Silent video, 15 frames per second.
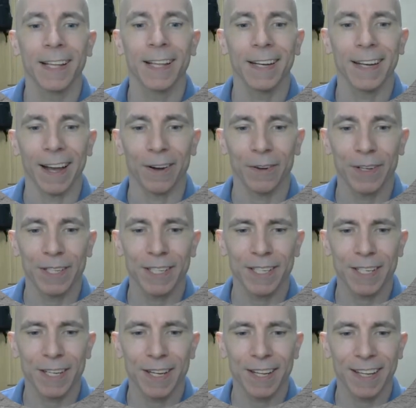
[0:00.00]
Now,
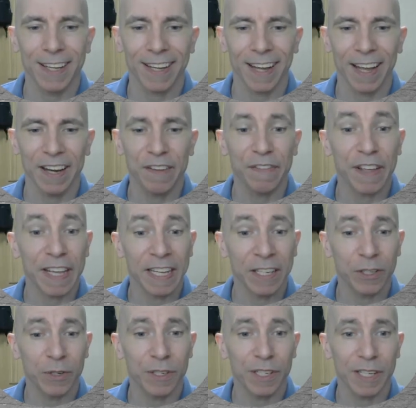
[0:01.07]
it's kind of
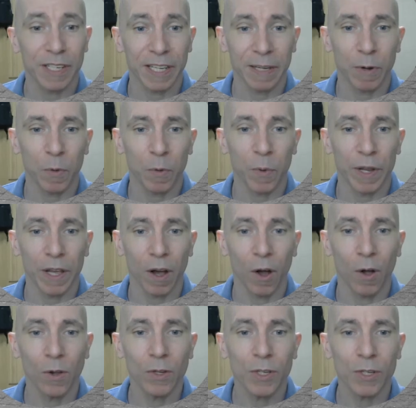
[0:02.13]
interesting, but we
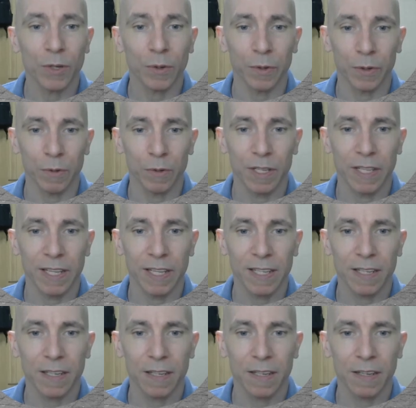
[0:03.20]
also use
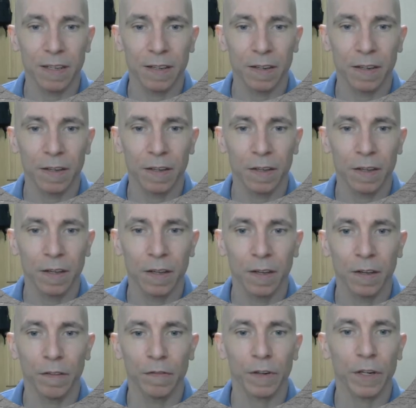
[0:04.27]
this
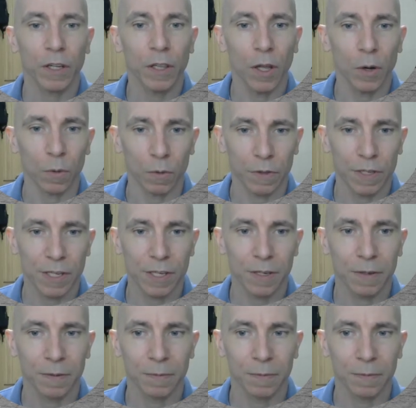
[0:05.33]
for clothes.